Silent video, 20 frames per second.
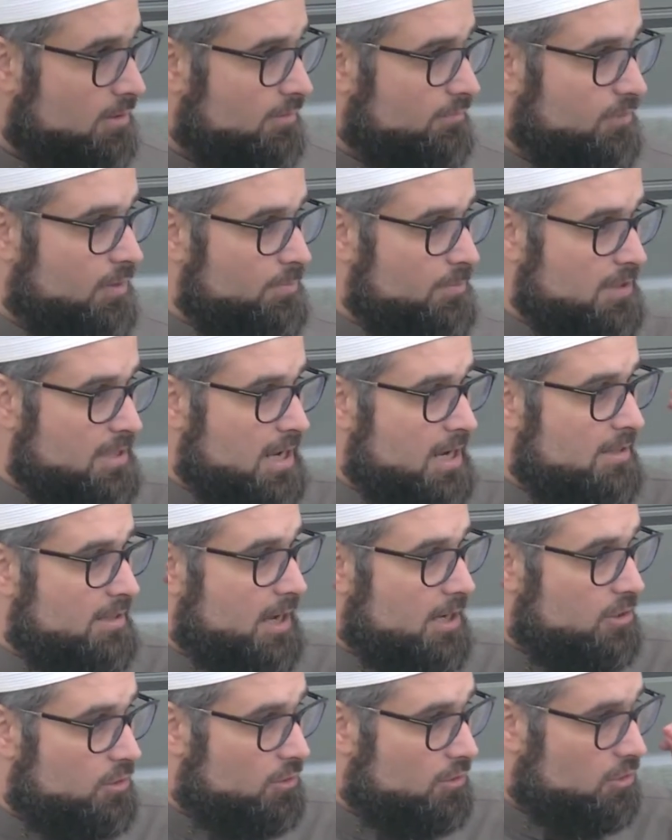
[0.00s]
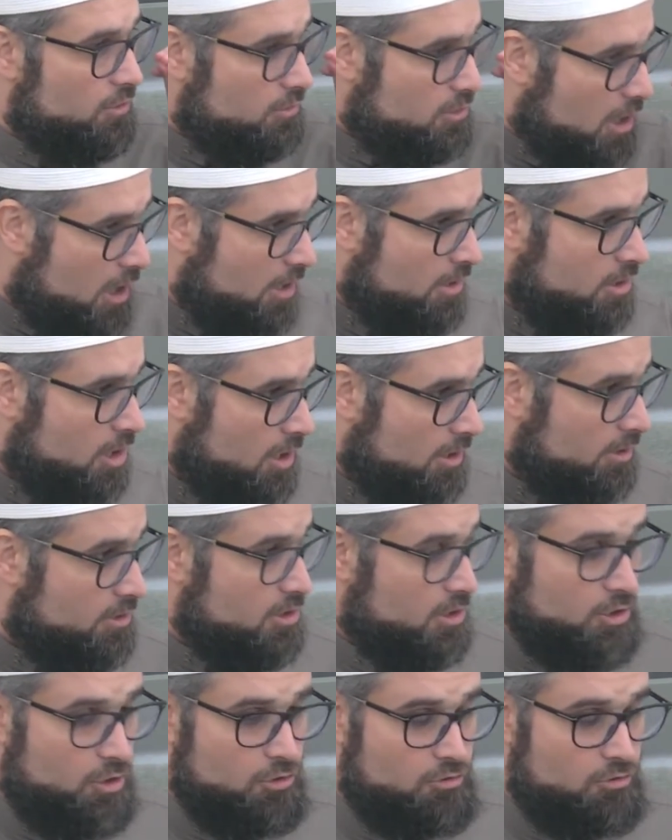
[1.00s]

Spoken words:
from the day that you're taught knowledge and you're